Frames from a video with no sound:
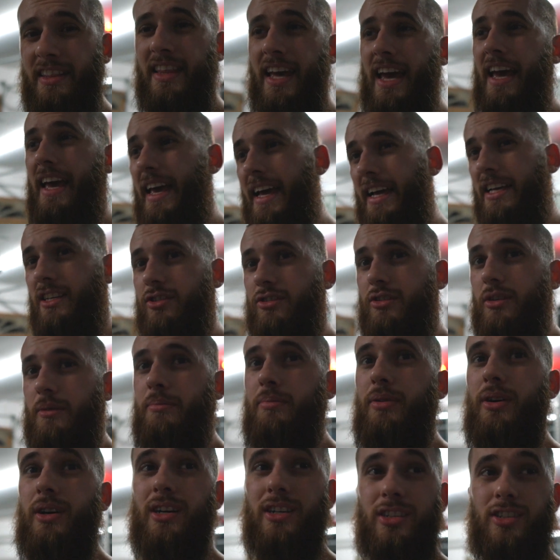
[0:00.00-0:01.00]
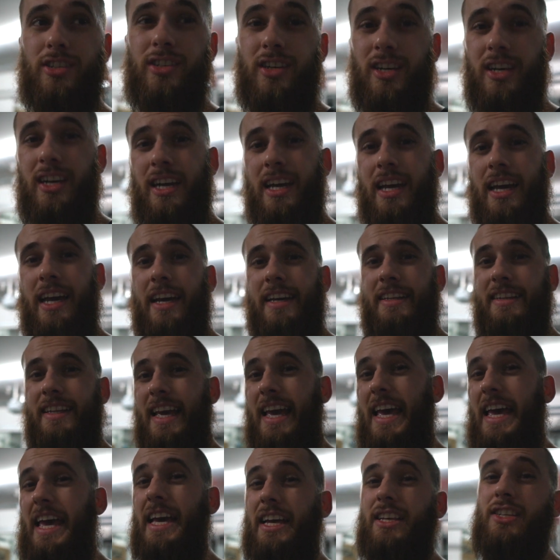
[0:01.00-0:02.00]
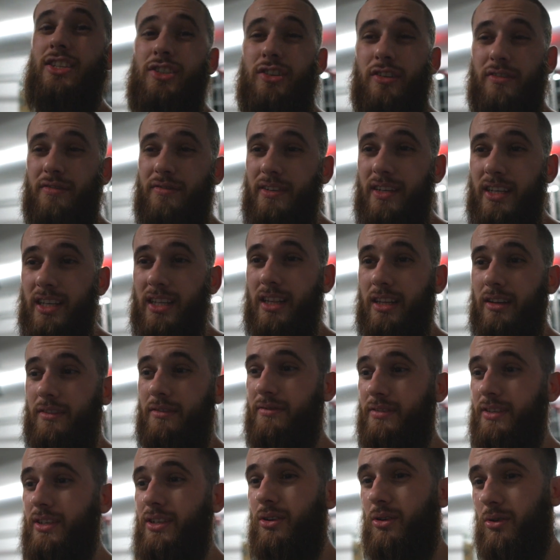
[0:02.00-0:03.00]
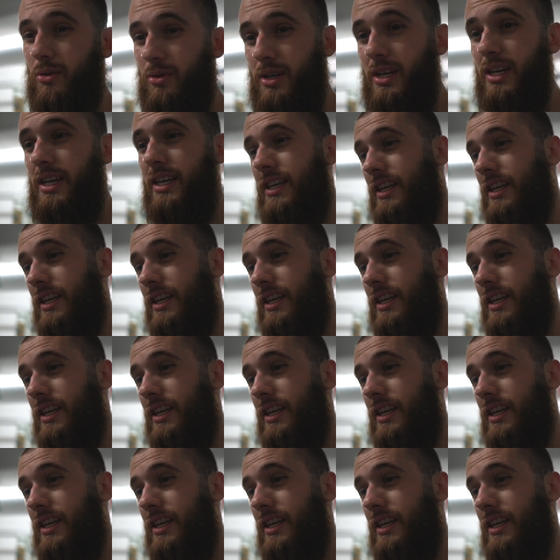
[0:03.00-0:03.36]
that extra push and that extra feel of, you know,